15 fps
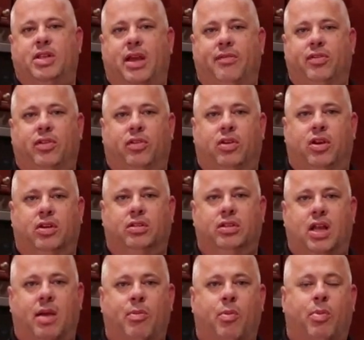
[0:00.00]
is Kevin DeLong.
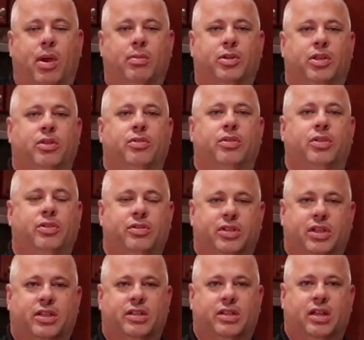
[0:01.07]
I'm a barbecue
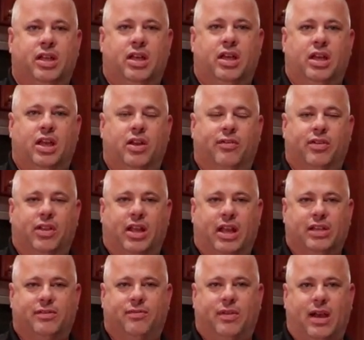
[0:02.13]
enthusiast, and over the
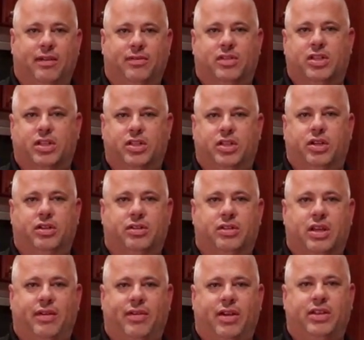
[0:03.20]
last 5 or 6 years,
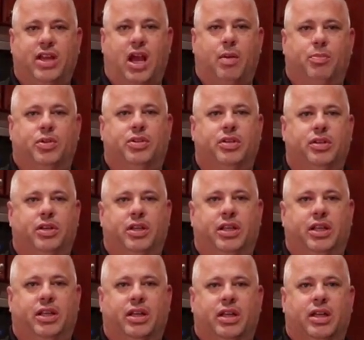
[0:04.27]
I've had the
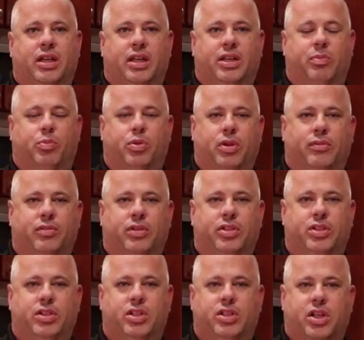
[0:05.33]
opportunity and the
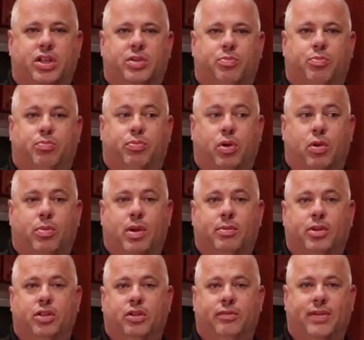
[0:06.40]
privilege to judge pro
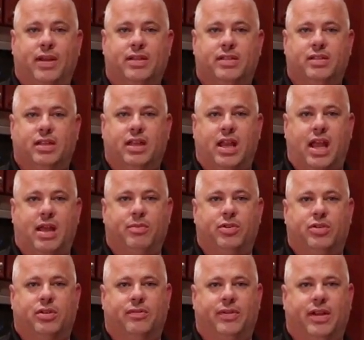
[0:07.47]
barbecue events and
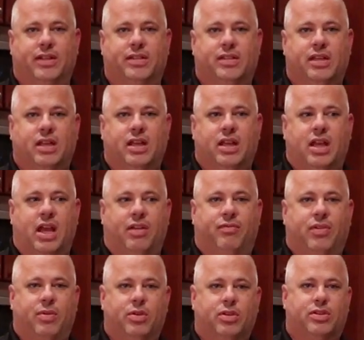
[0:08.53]
amateur events. And
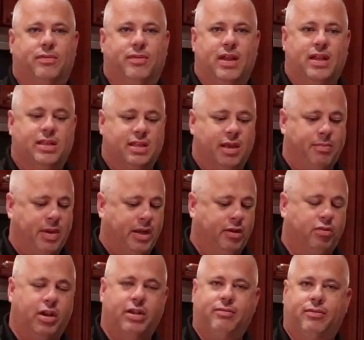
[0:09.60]
from those events, I made
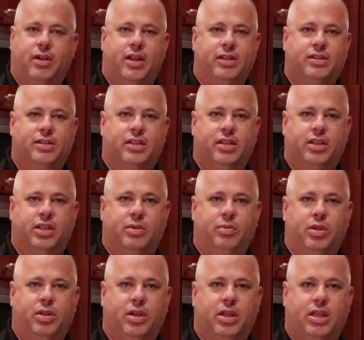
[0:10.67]
great friends in the
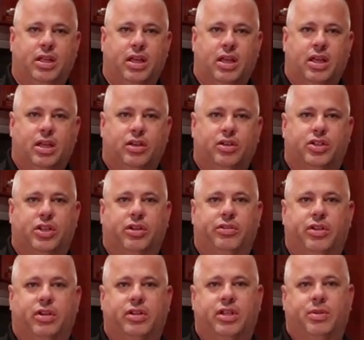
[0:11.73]
community who shared
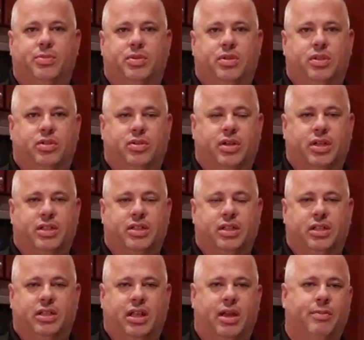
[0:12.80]
their tips and tricks
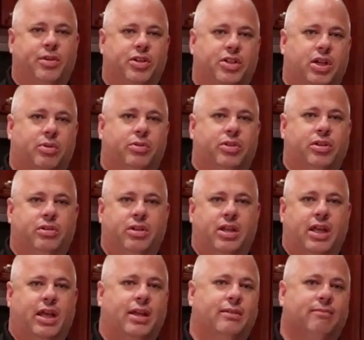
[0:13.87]
that I'm going to share with you
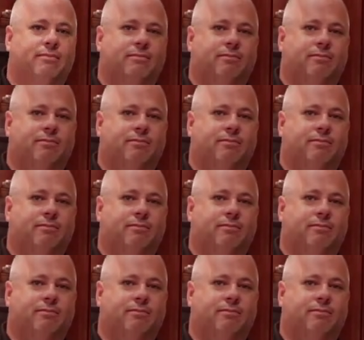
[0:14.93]
today.